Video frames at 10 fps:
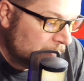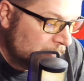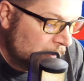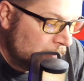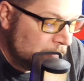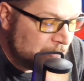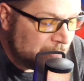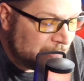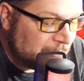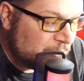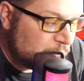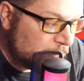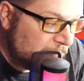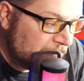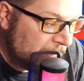know as like
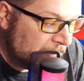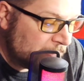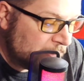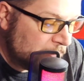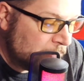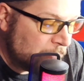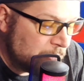Street Fighter 2,